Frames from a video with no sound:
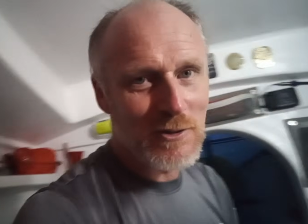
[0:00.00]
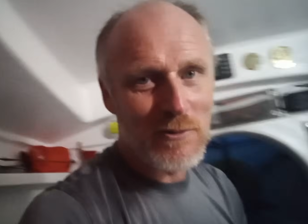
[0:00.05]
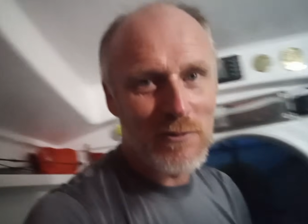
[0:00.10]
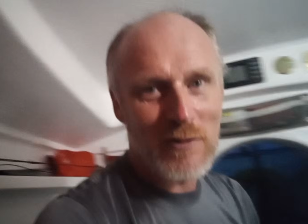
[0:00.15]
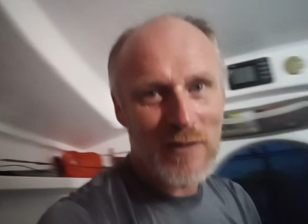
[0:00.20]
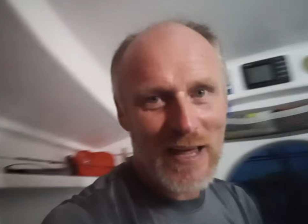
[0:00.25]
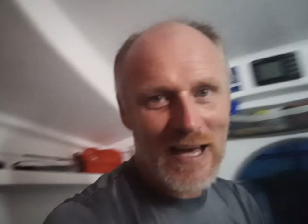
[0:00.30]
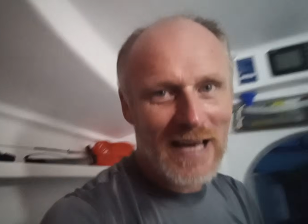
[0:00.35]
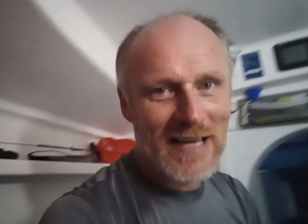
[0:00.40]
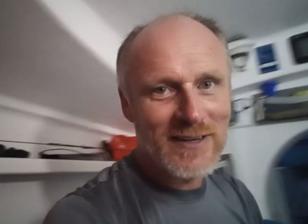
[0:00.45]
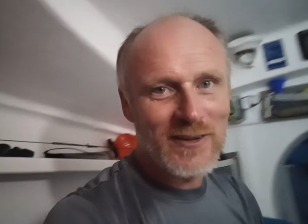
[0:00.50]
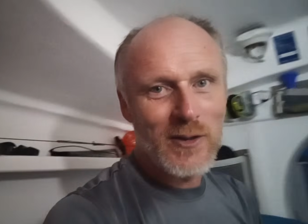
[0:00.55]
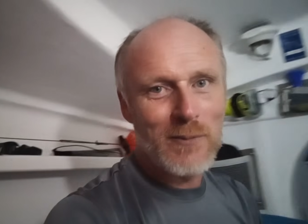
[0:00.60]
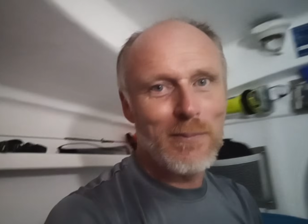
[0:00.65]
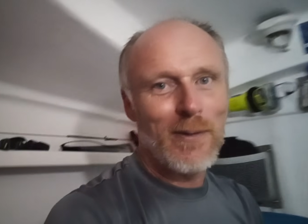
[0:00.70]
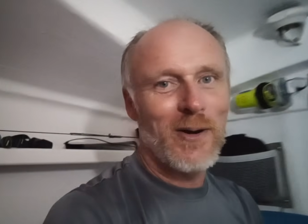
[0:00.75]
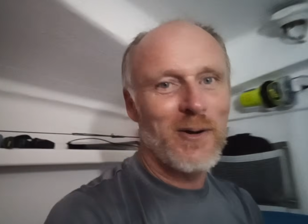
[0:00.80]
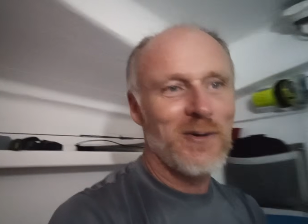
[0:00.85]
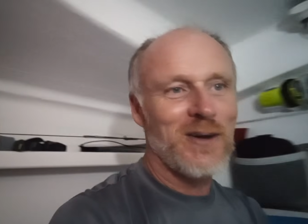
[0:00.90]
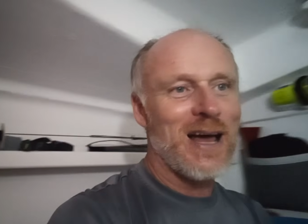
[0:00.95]
for that end of the
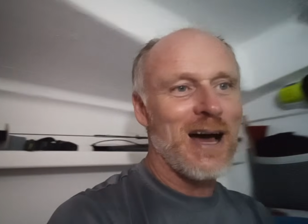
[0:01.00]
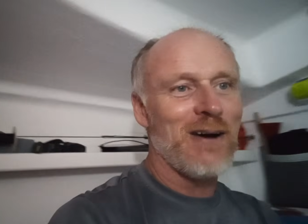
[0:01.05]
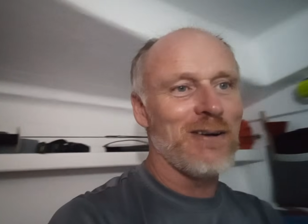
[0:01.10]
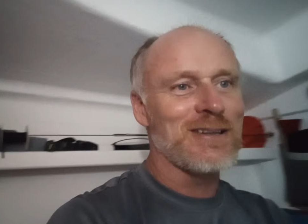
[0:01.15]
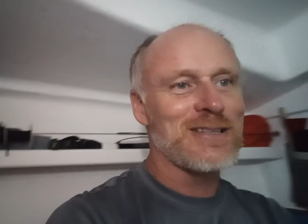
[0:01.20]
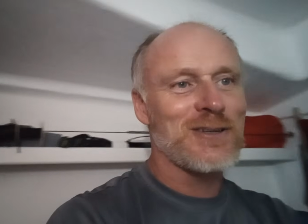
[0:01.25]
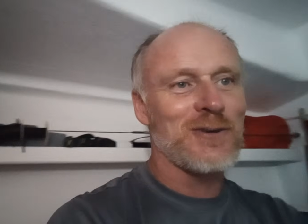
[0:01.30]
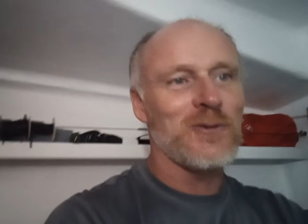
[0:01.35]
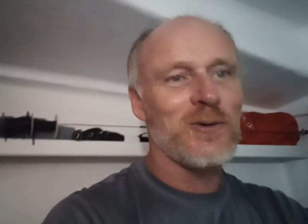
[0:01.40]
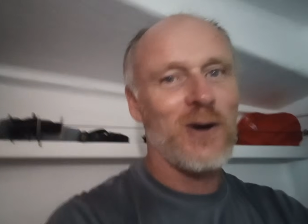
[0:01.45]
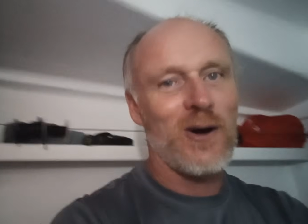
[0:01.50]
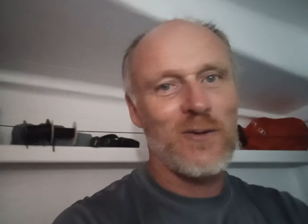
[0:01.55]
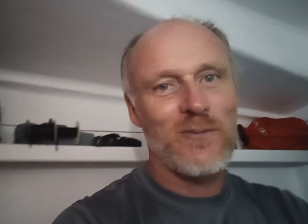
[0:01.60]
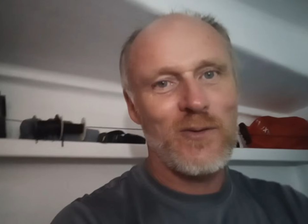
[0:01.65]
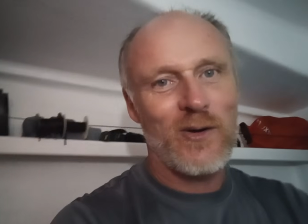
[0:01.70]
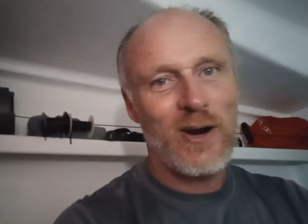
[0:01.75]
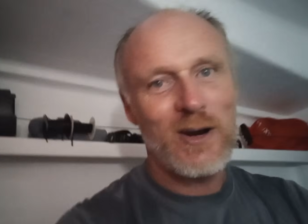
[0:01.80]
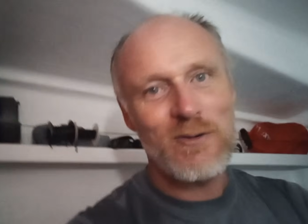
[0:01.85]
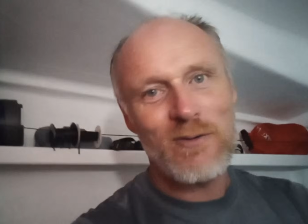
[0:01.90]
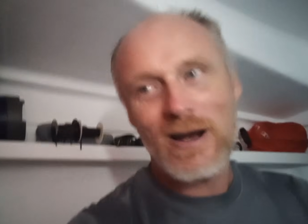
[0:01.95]
boat now. It's all gone
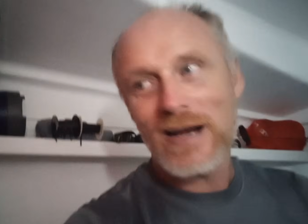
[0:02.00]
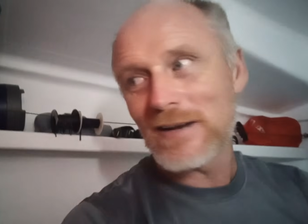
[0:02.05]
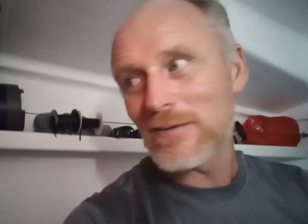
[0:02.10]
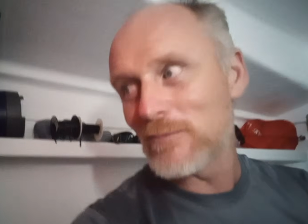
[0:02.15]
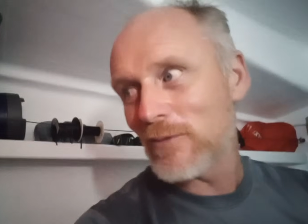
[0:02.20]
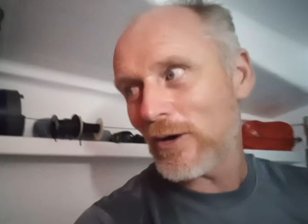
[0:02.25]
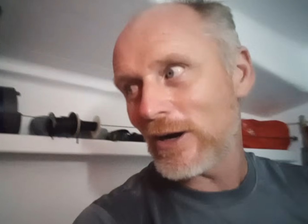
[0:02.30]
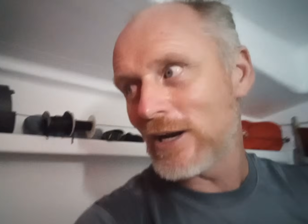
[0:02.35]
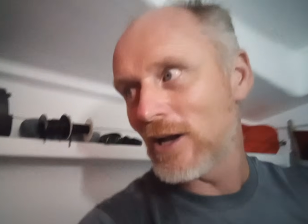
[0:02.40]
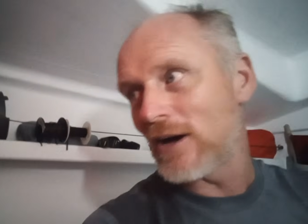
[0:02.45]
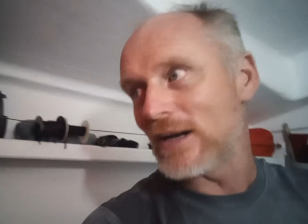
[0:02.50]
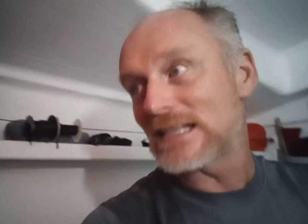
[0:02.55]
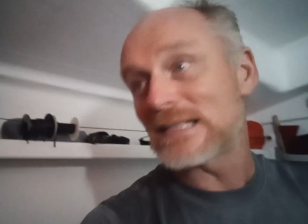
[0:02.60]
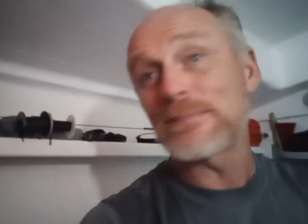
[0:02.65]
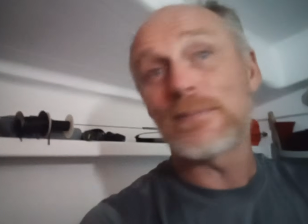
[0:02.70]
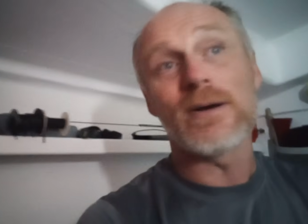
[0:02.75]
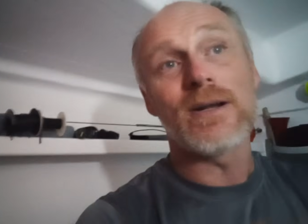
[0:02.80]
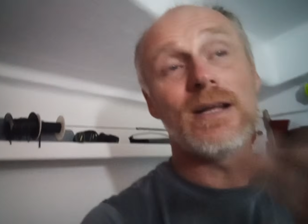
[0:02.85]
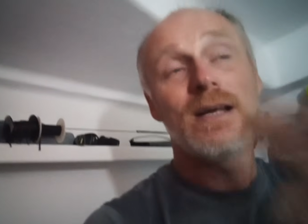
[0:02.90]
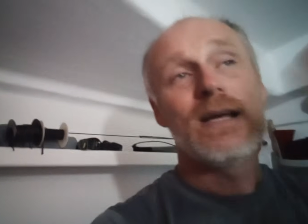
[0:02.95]
very red and very nice,
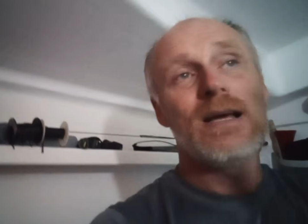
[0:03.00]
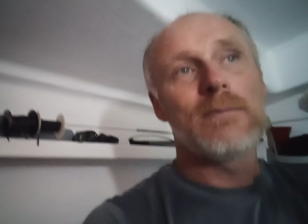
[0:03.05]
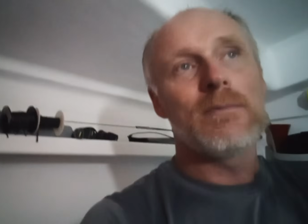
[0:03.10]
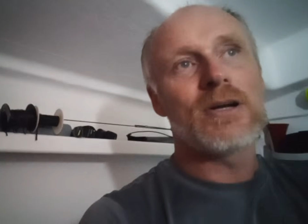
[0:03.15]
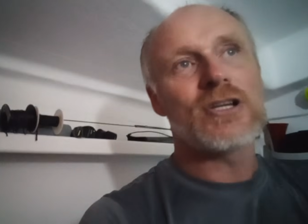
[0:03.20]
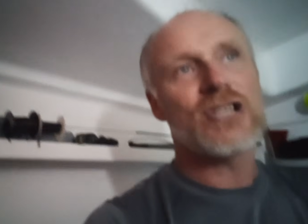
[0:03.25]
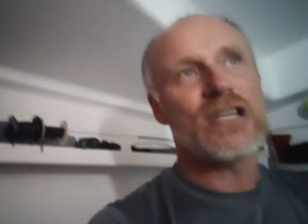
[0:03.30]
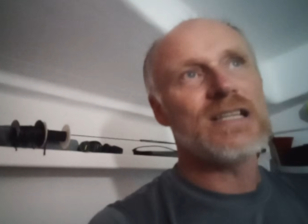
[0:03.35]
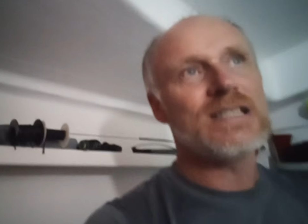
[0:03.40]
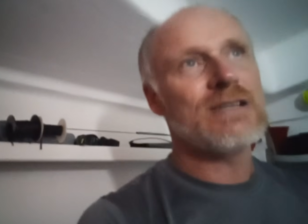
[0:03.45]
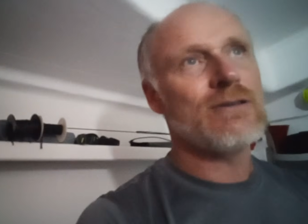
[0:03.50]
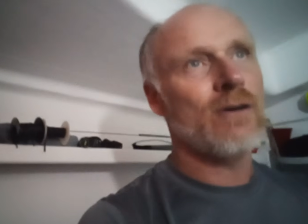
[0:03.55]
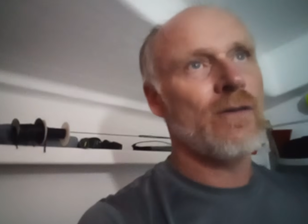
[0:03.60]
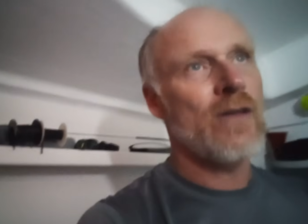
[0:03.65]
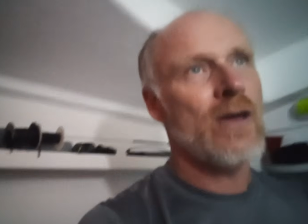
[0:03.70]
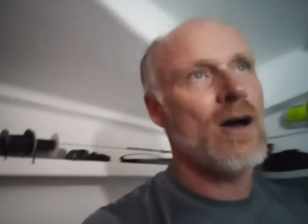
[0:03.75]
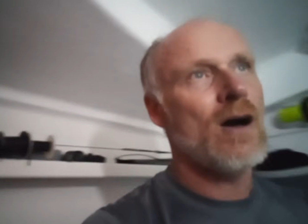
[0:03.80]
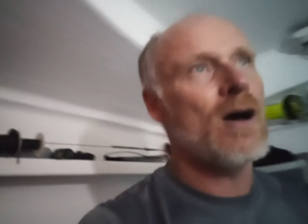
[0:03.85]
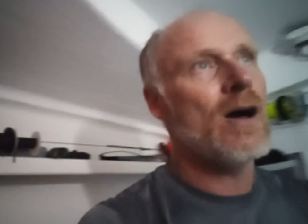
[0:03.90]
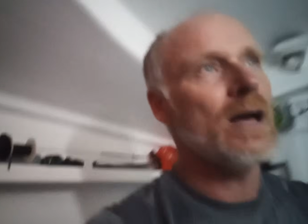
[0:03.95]
but much easier on
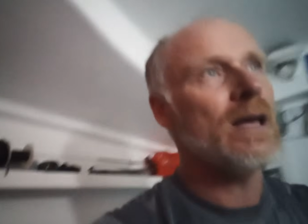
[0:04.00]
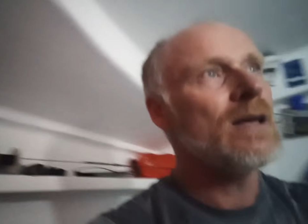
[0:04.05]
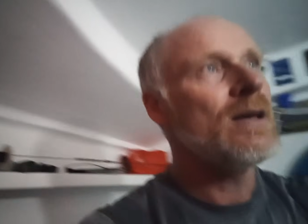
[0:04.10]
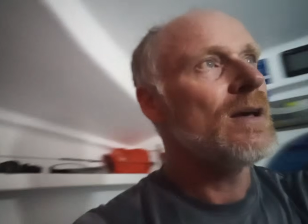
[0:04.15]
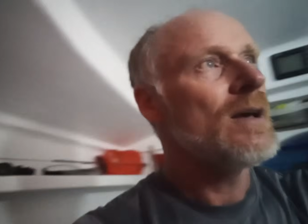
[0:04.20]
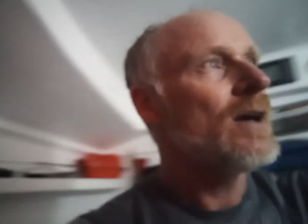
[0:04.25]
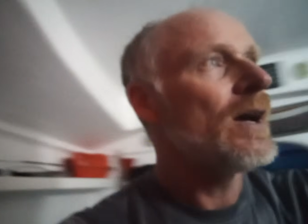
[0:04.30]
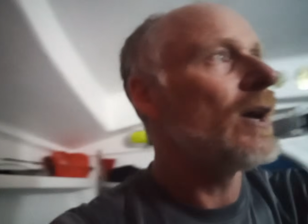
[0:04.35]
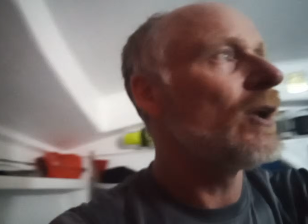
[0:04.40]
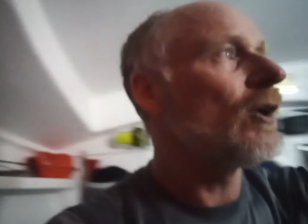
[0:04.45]
the eye, and